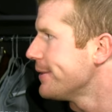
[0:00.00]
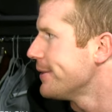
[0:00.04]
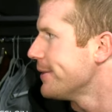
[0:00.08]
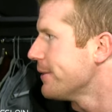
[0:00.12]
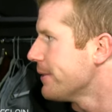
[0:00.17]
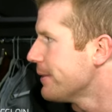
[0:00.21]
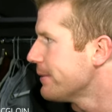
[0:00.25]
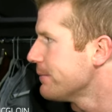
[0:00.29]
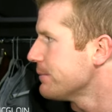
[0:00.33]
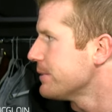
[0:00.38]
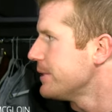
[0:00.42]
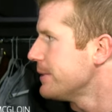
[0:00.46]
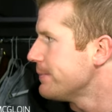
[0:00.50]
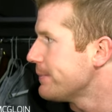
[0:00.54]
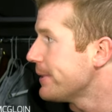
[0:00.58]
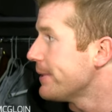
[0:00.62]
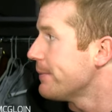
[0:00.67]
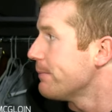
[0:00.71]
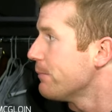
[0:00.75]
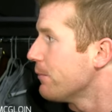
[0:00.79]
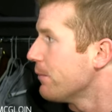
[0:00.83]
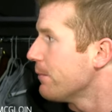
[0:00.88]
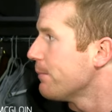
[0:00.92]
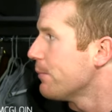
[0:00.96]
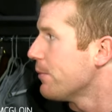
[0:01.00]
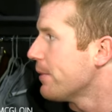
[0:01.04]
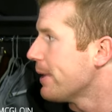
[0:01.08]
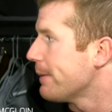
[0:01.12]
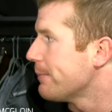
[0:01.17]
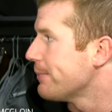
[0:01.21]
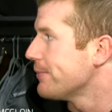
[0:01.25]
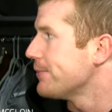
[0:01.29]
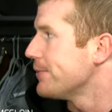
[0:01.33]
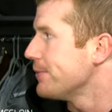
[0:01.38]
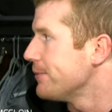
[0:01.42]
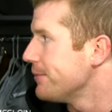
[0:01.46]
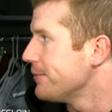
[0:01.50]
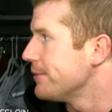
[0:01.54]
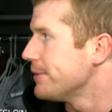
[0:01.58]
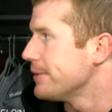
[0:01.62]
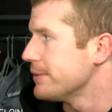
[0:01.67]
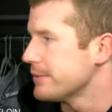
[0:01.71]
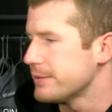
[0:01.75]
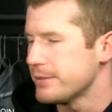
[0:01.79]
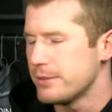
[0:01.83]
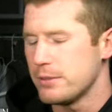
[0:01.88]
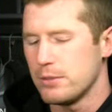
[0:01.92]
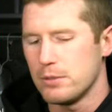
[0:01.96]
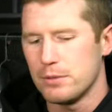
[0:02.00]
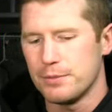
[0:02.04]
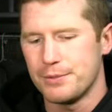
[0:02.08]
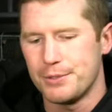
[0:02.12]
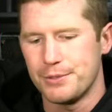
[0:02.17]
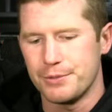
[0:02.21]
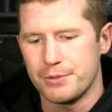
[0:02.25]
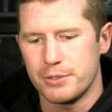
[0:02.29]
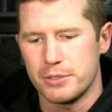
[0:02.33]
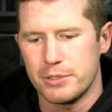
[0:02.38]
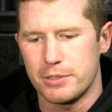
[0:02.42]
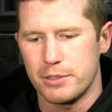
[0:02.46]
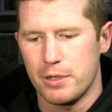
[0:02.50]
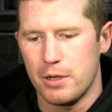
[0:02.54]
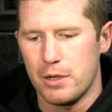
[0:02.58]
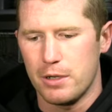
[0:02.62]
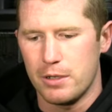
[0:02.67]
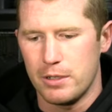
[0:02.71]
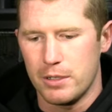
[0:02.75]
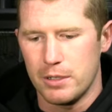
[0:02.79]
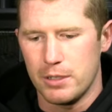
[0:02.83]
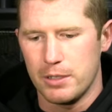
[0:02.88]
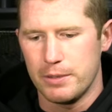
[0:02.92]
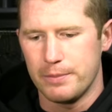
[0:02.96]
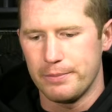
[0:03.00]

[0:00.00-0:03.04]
you know, I would keep getting more and more opportunities to start.